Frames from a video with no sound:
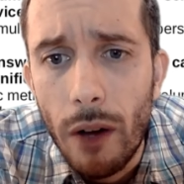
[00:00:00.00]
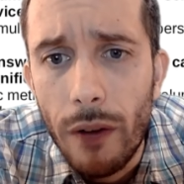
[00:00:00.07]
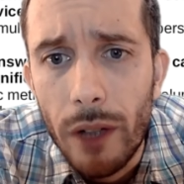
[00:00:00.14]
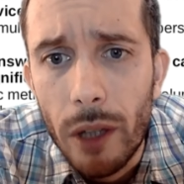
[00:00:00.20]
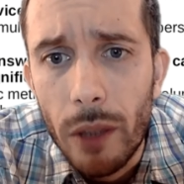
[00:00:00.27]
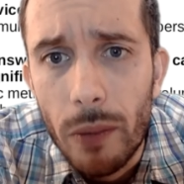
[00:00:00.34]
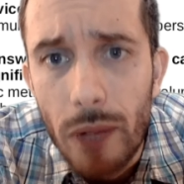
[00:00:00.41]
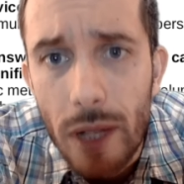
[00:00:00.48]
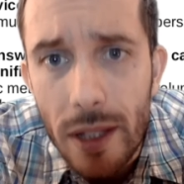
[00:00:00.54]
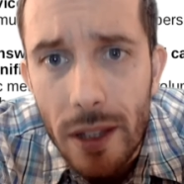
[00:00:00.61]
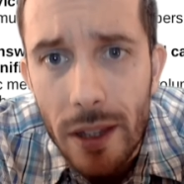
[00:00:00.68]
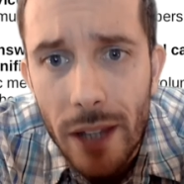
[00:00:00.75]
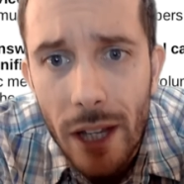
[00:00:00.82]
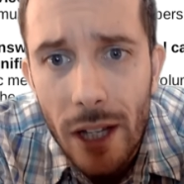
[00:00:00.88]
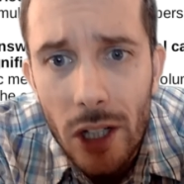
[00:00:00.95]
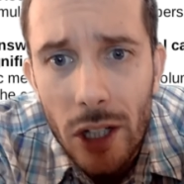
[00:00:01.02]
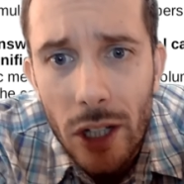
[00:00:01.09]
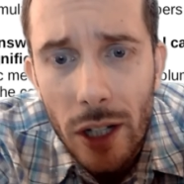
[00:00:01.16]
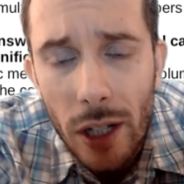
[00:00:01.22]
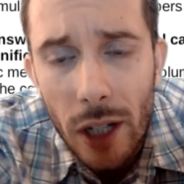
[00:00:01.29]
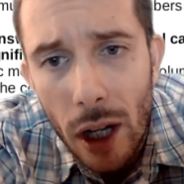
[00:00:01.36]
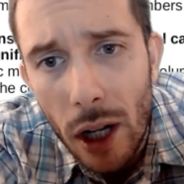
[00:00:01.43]
of your
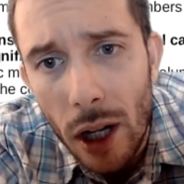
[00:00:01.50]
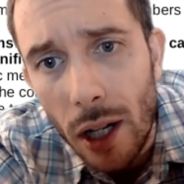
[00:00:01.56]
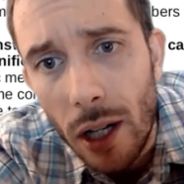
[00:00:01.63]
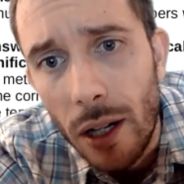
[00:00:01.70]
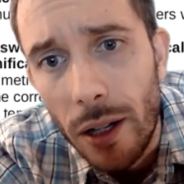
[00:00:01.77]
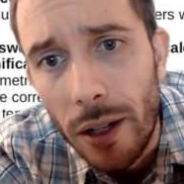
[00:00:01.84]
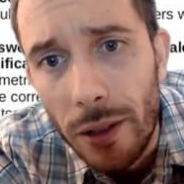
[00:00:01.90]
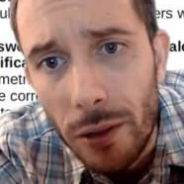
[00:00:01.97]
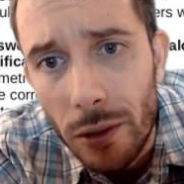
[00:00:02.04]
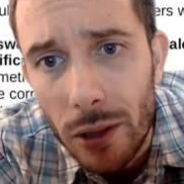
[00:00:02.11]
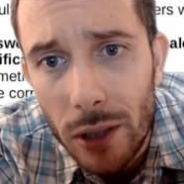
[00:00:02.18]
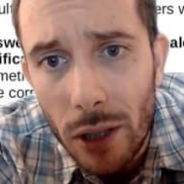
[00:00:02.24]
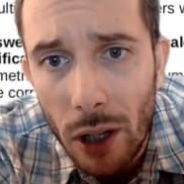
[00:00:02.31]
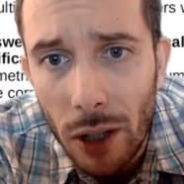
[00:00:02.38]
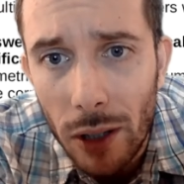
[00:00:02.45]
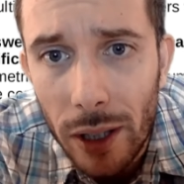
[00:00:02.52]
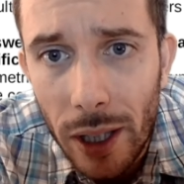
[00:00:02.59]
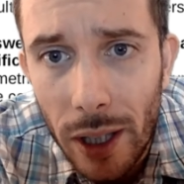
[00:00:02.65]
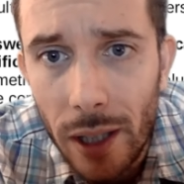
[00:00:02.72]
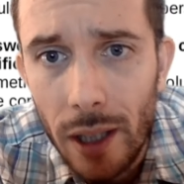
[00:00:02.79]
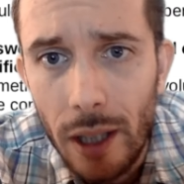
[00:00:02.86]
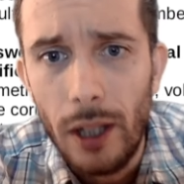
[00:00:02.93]
presentation. Uh, you're
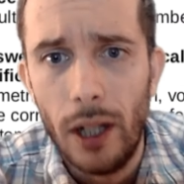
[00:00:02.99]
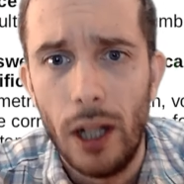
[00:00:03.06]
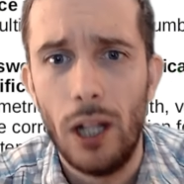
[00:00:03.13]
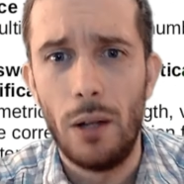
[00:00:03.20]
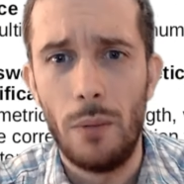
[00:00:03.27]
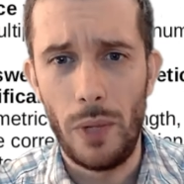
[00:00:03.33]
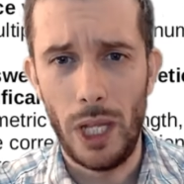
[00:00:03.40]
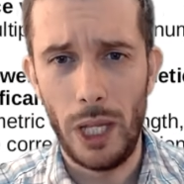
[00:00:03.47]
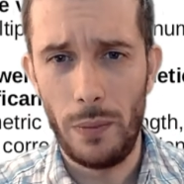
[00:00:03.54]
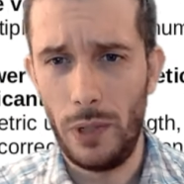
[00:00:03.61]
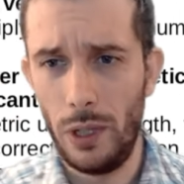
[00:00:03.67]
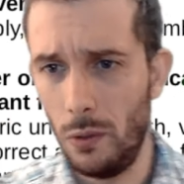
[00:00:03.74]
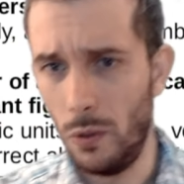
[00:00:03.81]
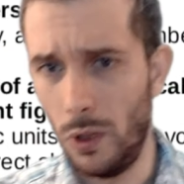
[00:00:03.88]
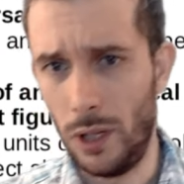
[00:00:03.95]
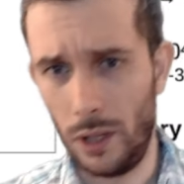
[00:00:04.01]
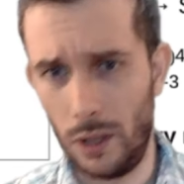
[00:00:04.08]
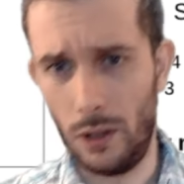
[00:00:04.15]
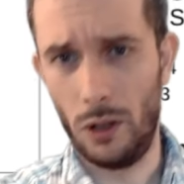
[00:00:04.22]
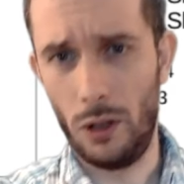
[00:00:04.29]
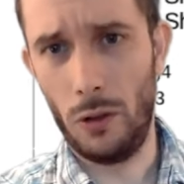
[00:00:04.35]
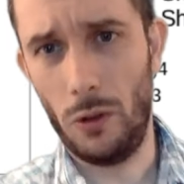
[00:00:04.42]
talking. Uh, maybe you want to
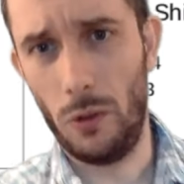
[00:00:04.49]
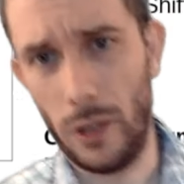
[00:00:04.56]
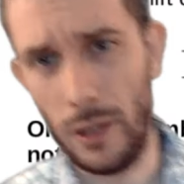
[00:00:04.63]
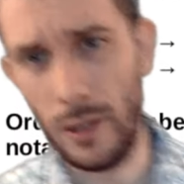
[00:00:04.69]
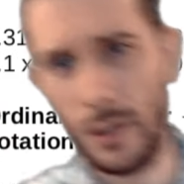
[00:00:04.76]
go in